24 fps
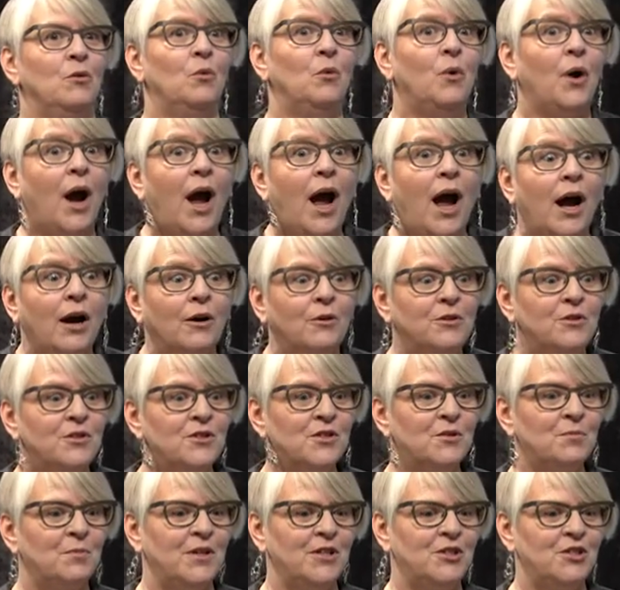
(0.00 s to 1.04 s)
wh- how you
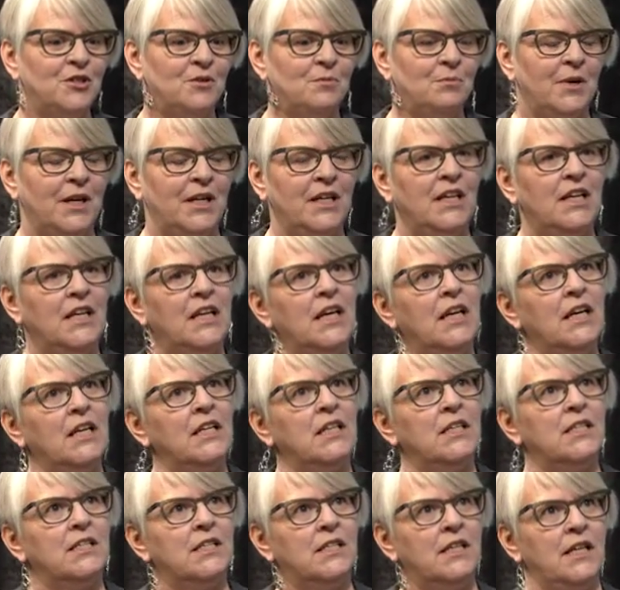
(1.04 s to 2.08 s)
spend your money and
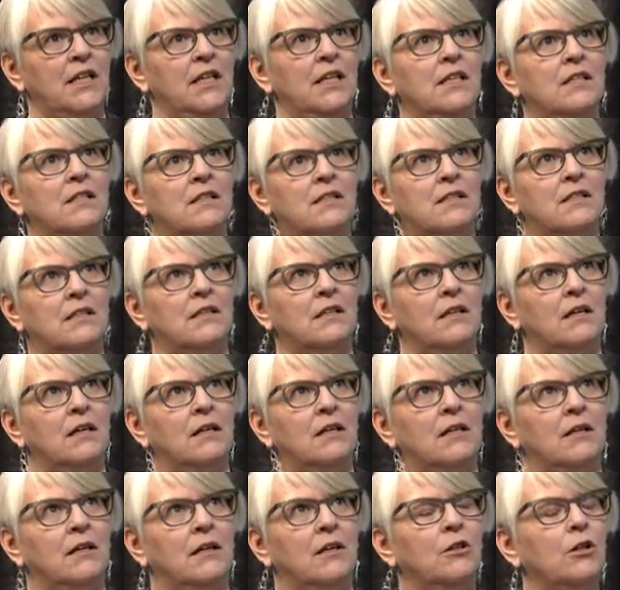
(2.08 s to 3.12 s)
it takes uh,
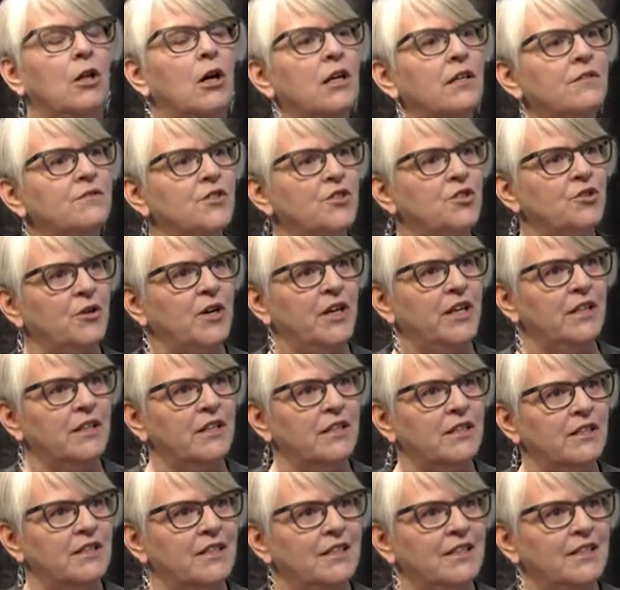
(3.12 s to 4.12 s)
a lot of strength